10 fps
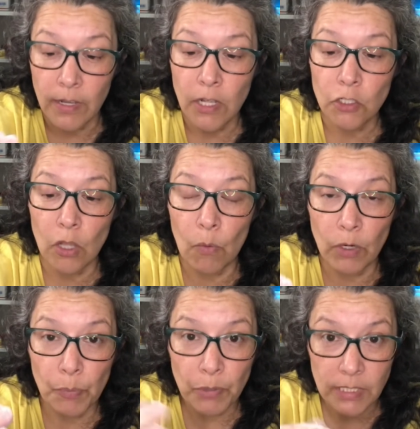So I want
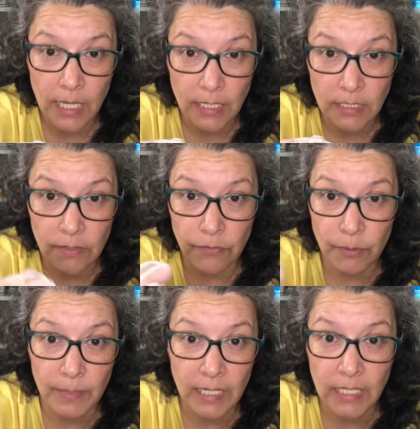to protect it from
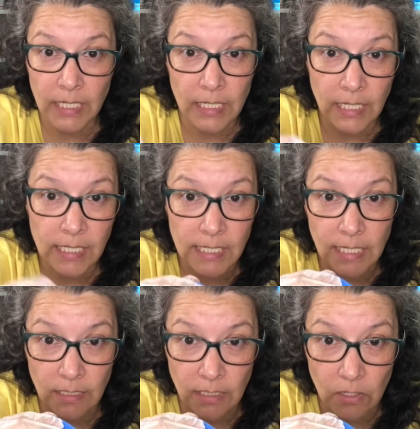getting any
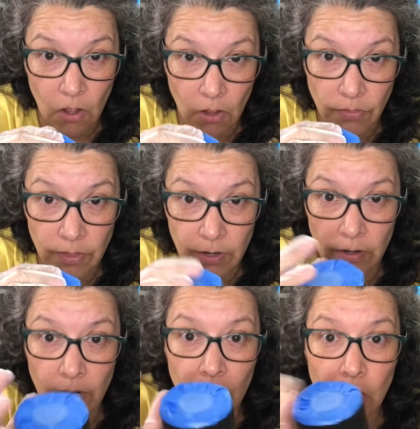sealant on there.
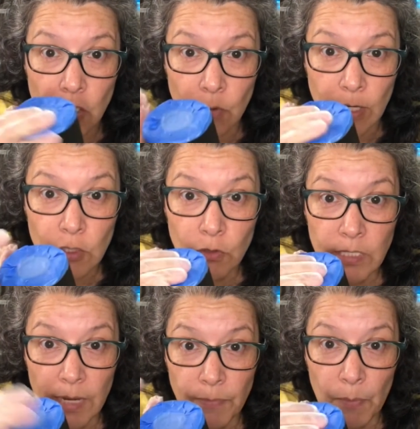So I do
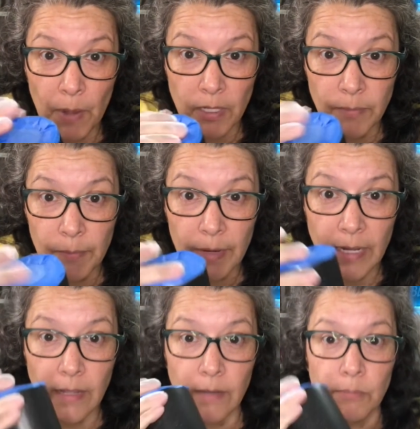tape the bottom of my
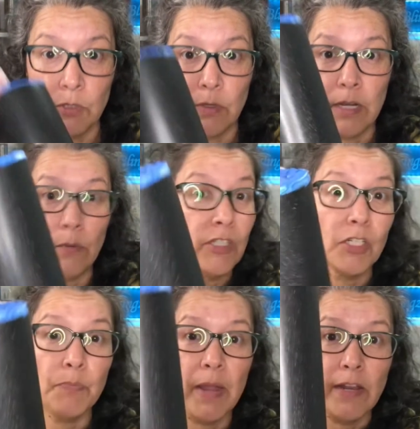cups, okay, with just
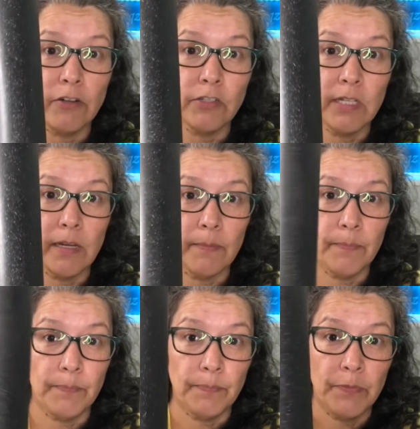painter's tape.
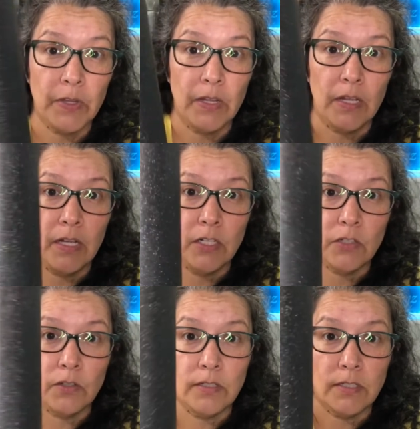So
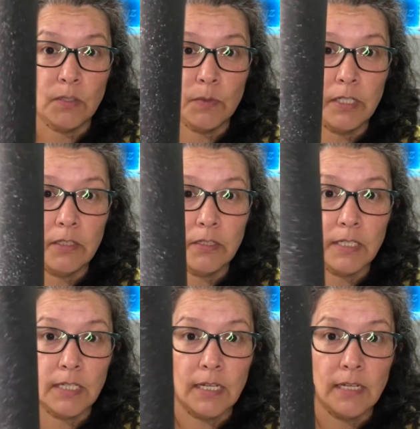this is what it looks
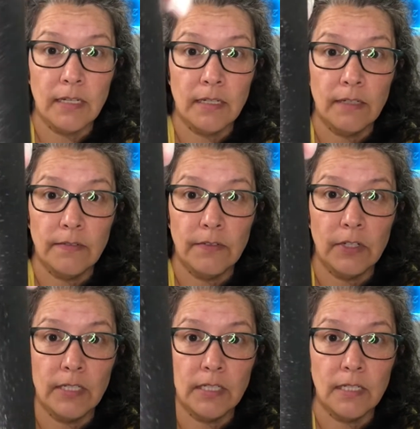like. You
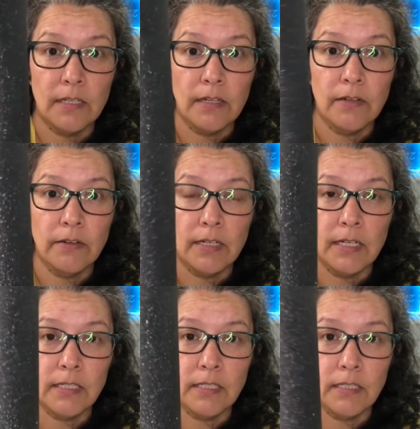can see the
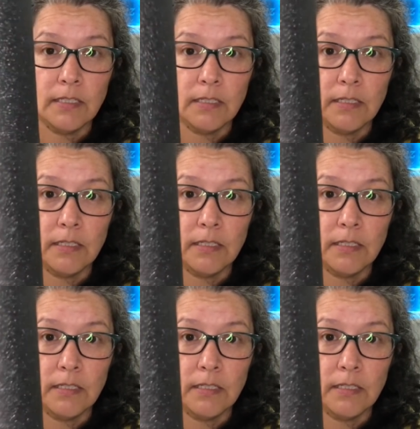iridescent.